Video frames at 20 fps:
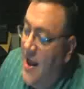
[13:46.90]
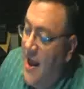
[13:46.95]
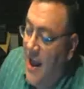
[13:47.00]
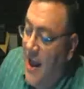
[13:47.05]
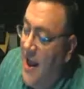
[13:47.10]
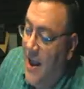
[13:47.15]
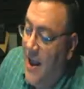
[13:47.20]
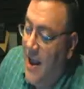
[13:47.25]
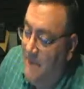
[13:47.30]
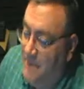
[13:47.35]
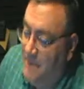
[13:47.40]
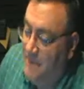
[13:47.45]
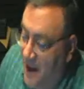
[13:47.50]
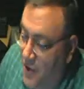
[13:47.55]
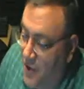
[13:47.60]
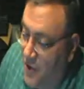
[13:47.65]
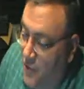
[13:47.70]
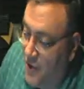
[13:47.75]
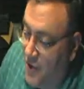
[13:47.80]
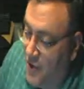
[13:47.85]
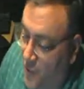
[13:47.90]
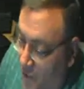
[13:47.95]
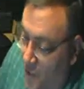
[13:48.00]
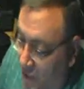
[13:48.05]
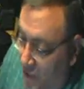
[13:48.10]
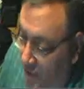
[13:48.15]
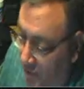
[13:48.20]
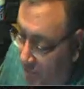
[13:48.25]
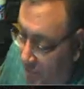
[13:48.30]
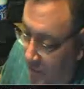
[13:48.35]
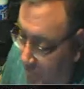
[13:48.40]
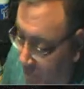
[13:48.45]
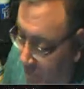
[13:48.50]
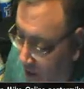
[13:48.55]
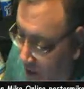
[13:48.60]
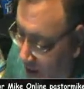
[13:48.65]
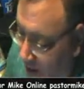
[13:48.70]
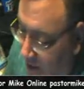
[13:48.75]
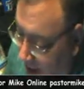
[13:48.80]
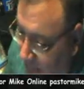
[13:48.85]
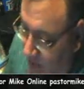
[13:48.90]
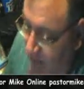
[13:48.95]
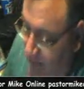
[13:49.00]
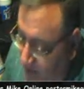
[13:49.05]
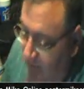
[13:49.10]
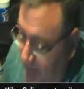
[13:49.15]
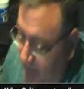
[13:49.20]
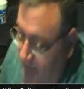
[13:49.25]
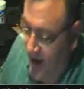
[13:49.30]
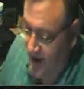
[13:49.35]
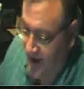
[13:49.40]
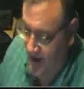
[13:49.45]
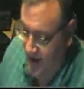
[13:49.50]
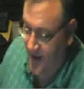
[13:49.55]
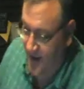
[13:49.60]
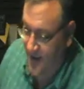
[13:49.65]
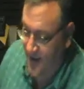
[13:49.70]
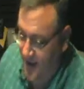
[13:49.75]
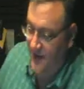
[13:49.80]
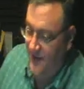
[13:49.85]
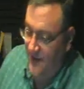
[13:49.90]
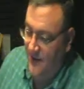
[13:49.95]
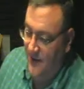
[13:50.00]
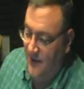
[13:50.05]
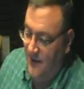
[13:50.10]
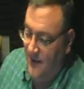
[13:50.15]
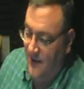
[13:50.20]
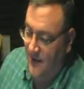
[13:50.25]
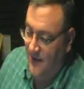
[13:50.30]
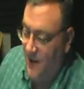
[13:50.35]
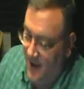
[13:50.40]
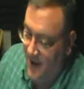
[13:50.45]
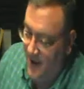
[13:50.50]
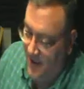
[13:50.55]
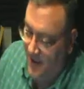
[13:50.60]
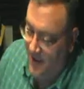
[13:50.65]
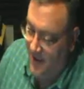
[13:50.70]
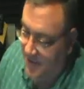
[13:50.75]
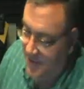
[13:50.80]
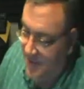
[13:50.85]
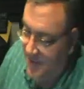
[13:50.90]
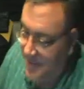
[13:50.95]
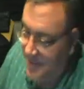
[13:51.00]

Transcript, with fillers: a better world for everybody around.